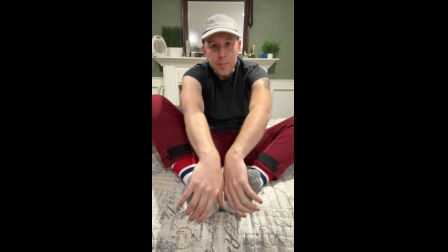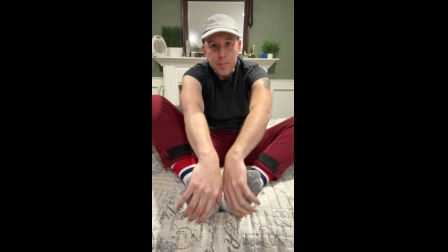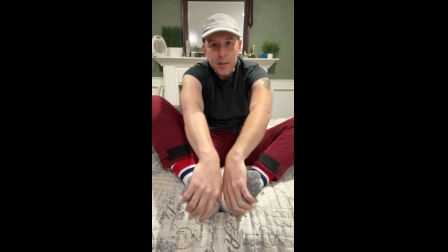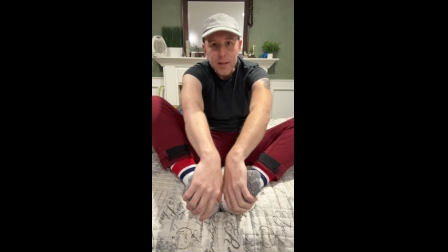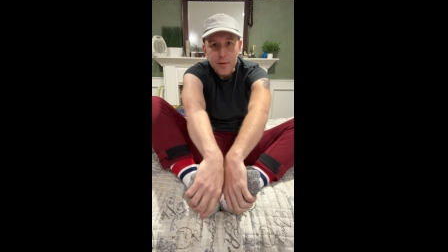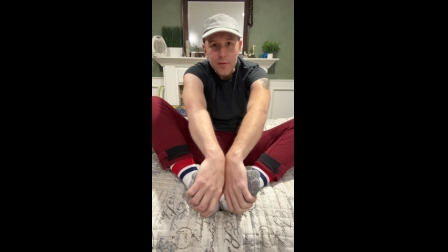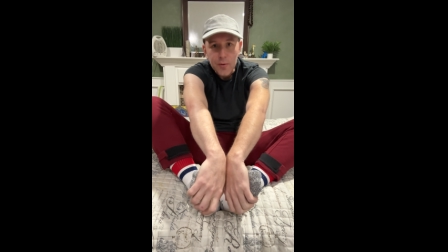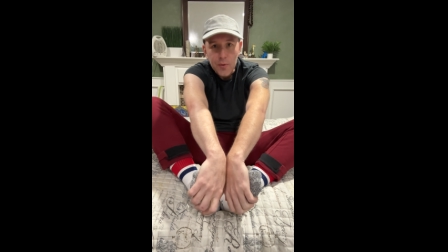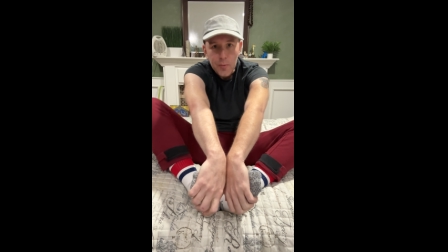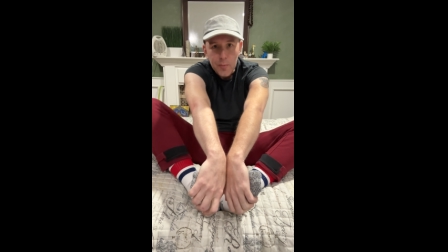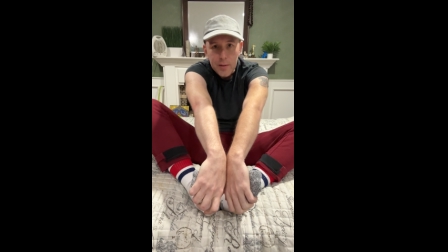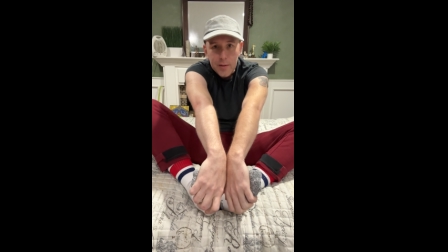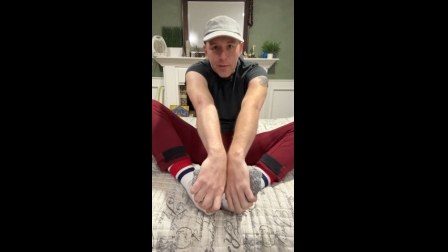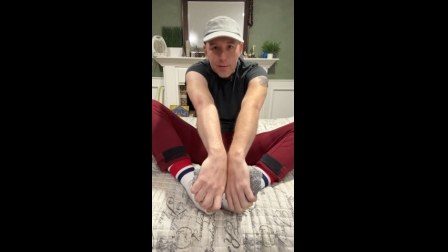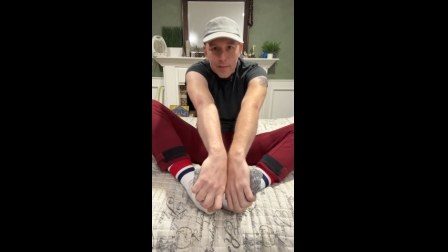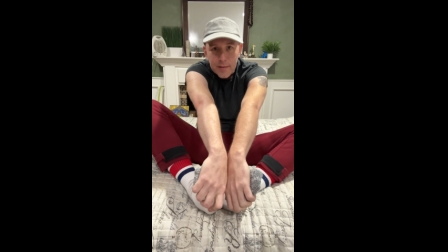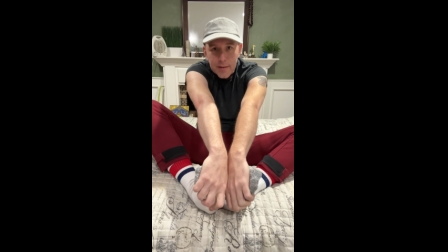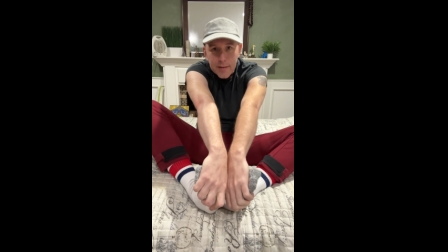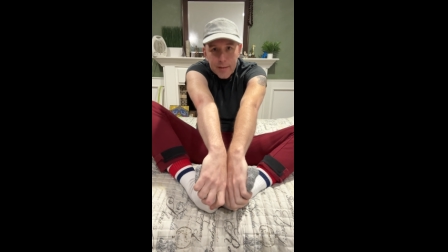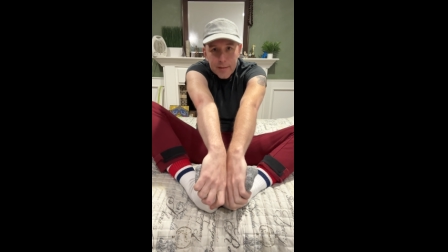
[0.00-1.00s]
my little reel
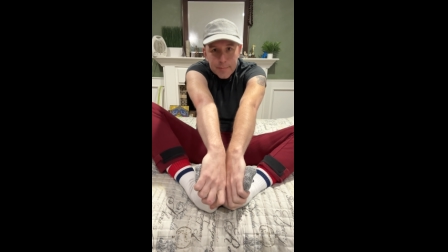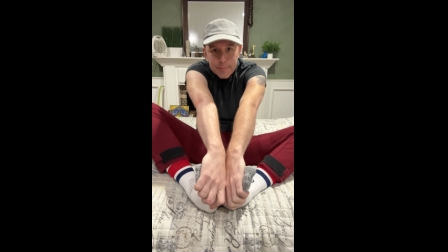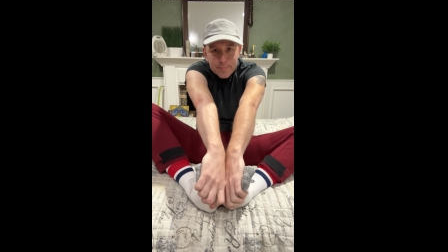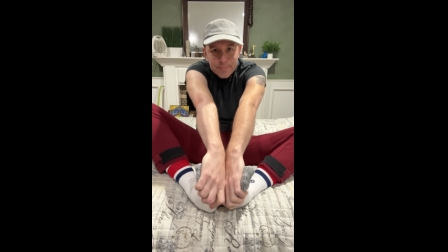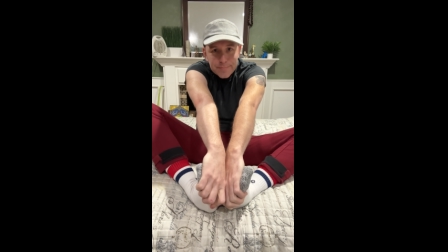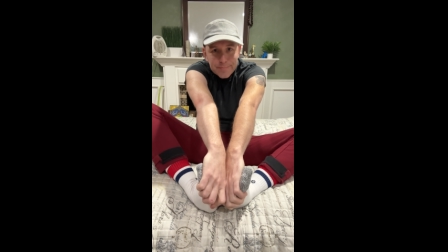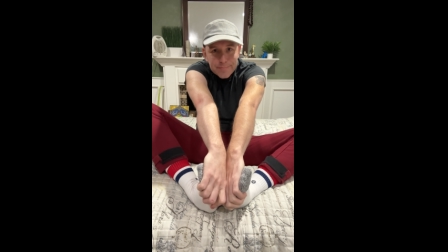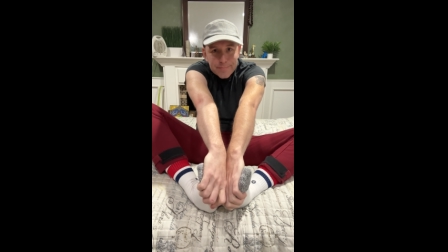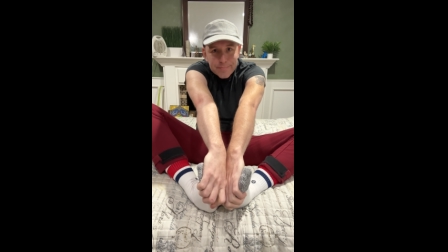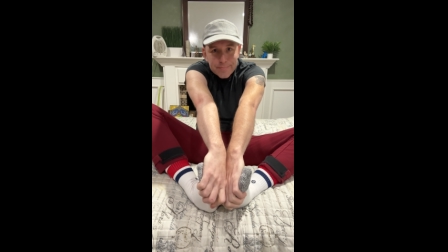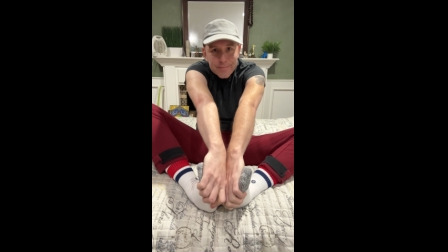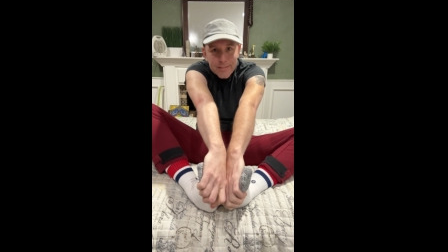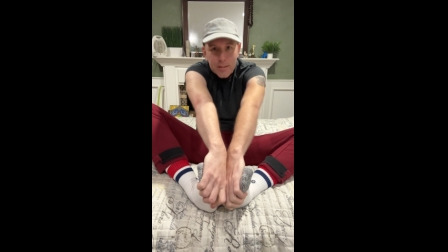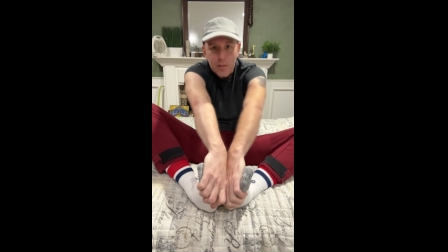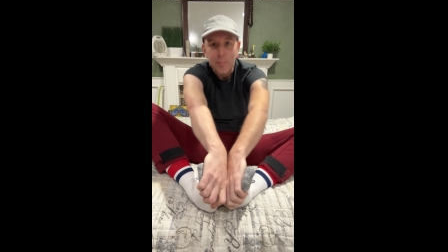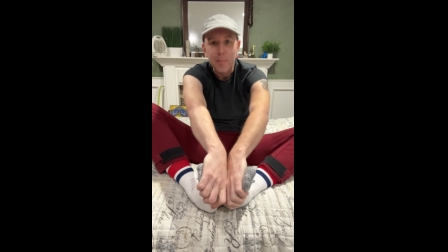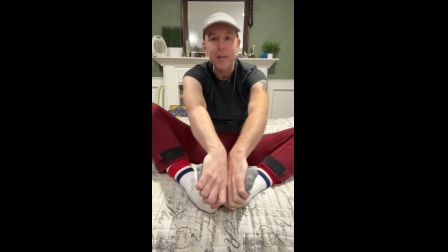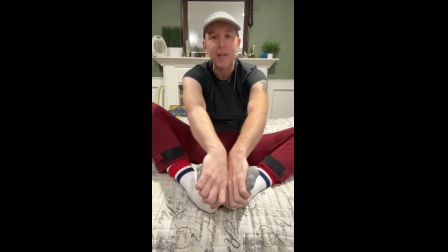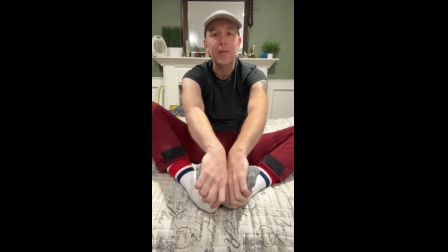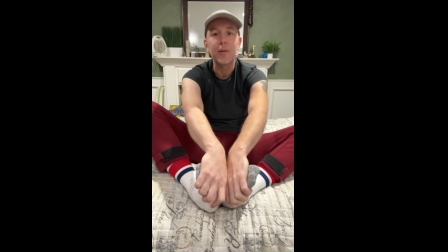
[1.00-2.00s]
today and
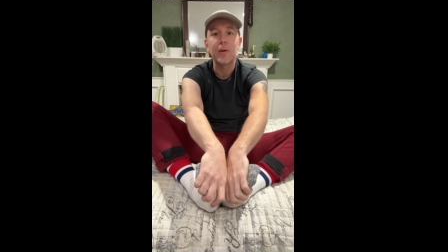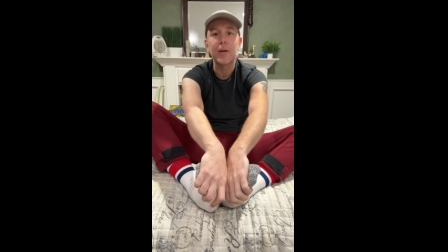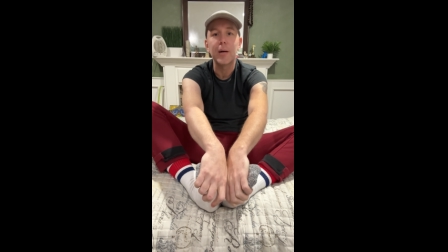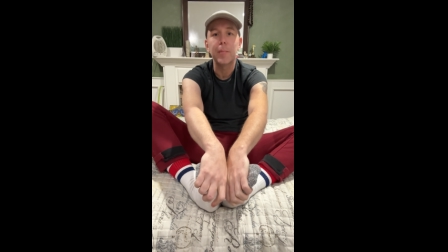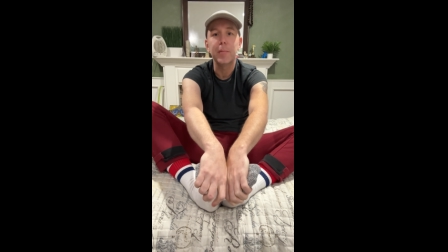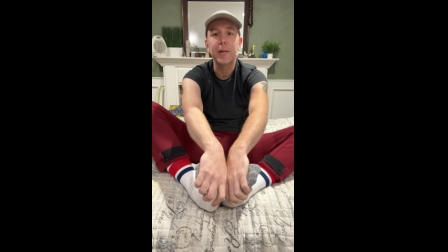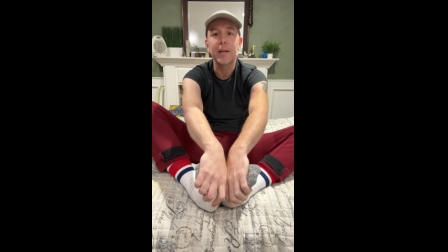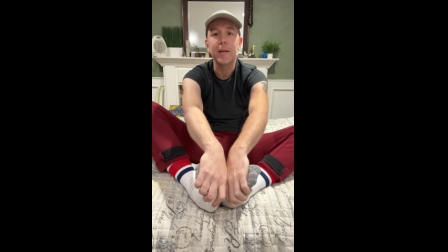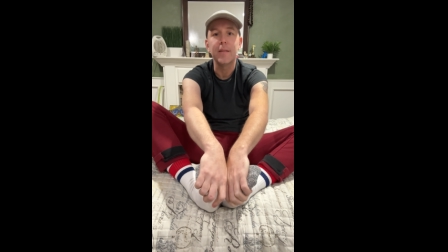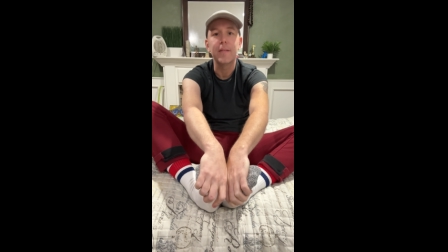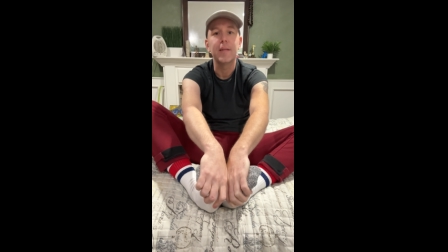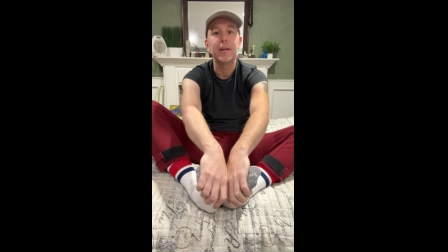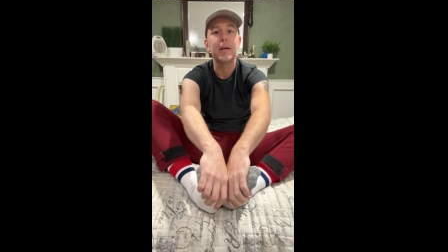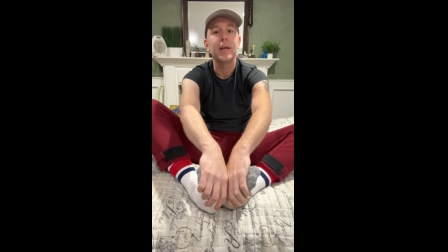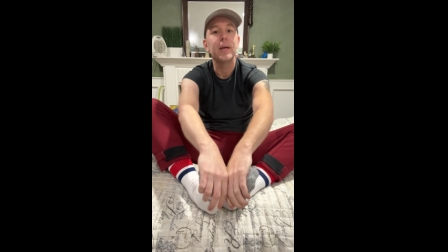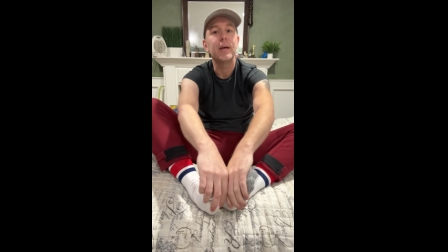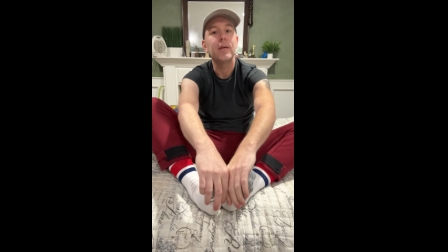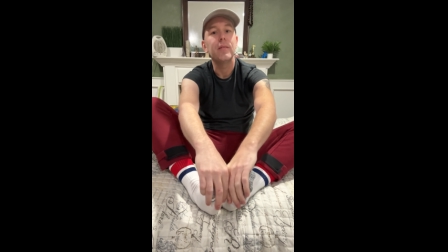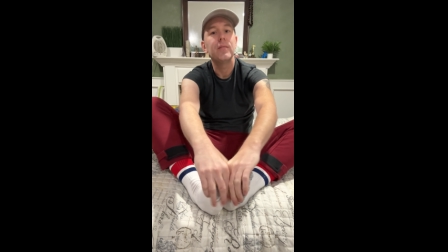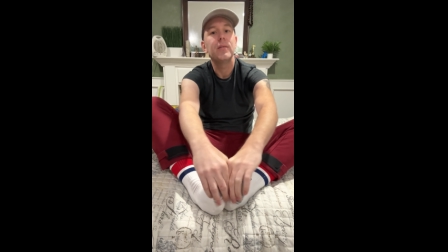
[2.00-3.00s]
all my little updates that I
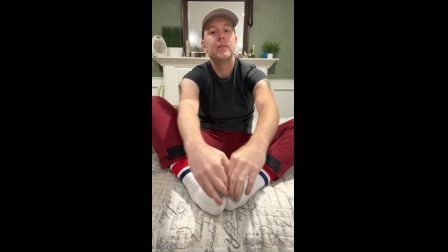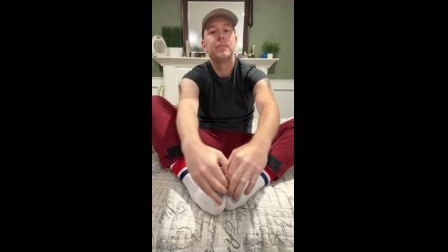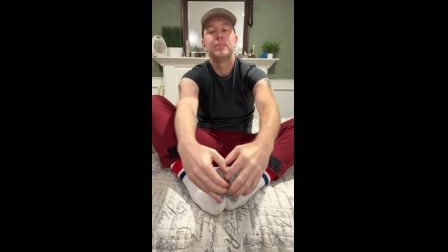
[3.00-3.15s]
have.